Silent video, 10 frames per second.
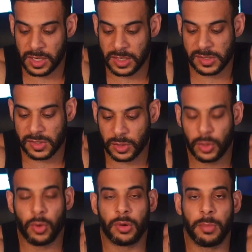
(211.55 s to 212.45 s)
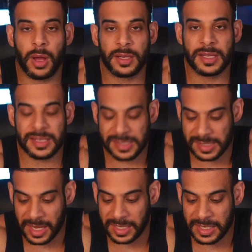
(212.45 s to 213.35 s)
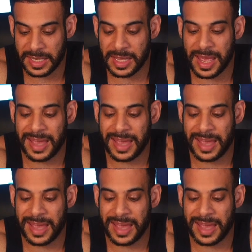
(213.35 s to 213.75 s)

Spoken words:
his lower body slightly,